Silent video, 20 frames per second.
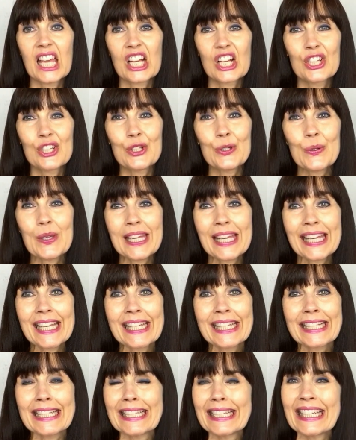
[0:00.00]

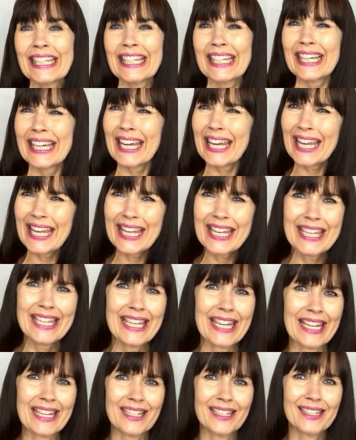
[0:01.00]
including
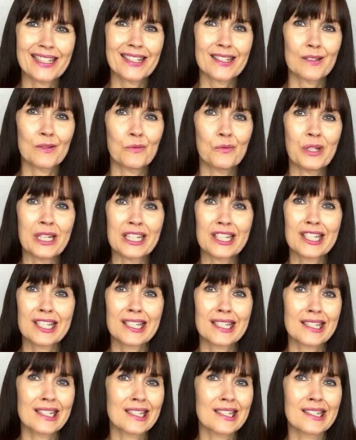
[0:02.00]
kidneys,
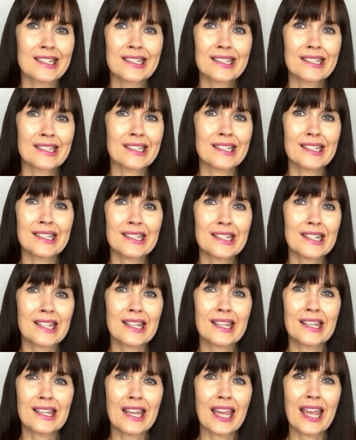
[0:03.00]
which I just
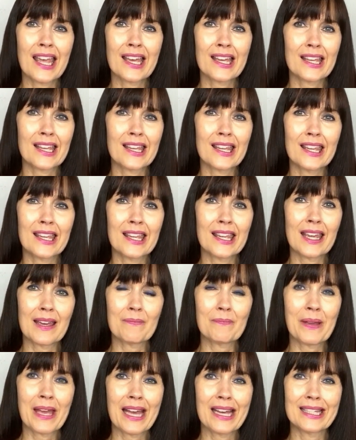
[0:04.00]
can't
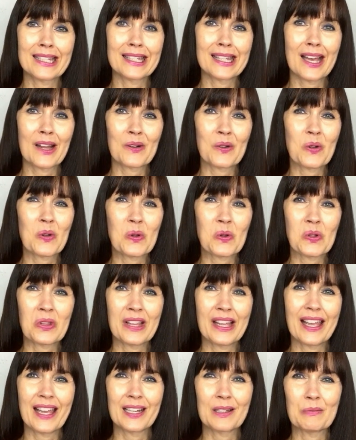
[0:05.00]
get past that
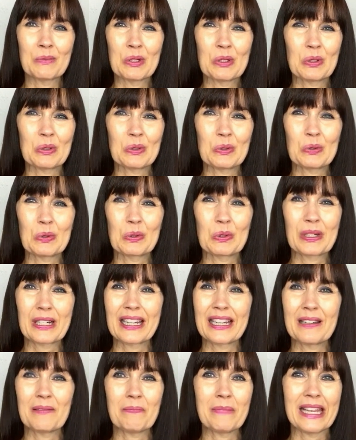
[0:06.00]
whole animal
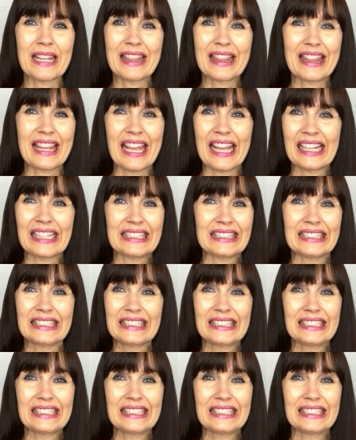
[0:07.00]
organ meat thing.